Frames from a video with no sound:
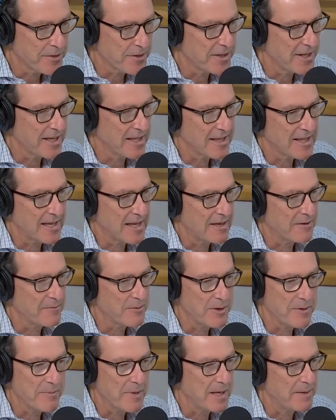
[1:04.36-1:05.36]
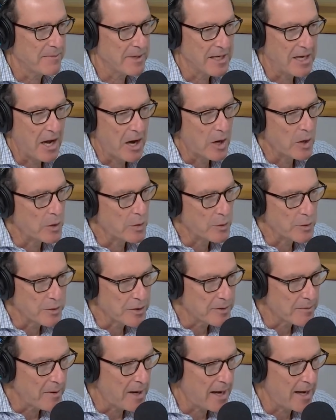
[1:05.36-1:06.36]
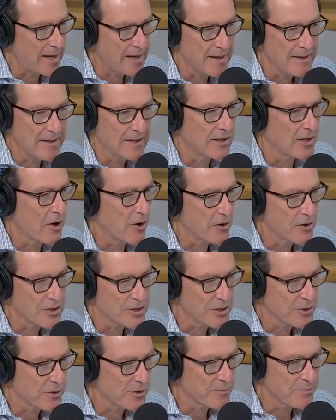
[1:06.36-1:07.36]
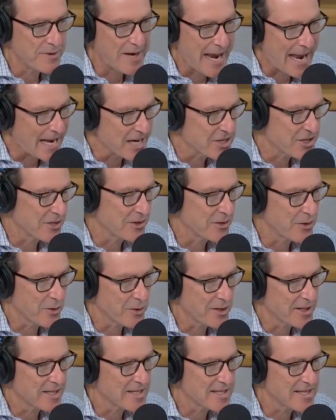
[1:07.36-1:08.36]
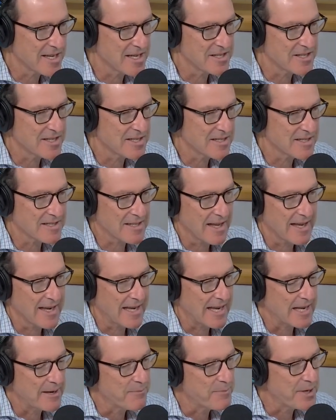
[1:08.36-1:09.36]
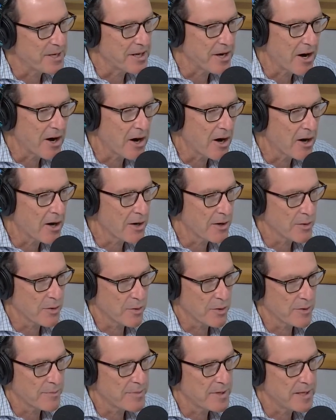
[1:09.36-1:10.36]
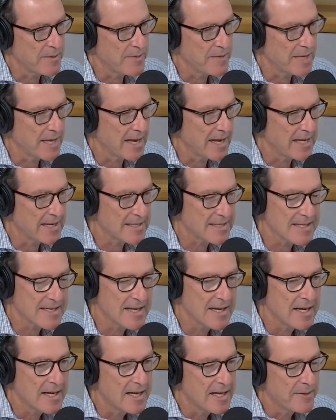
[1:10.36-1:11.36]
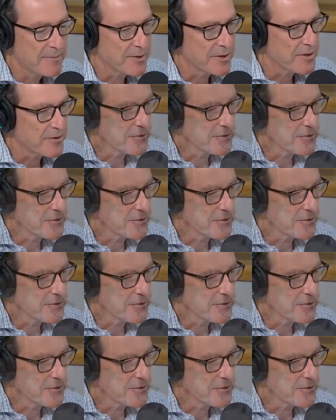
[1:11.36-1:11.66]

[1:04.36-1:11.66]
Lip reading: think that we may be owned by larger national organizations like NPR or PBS, but the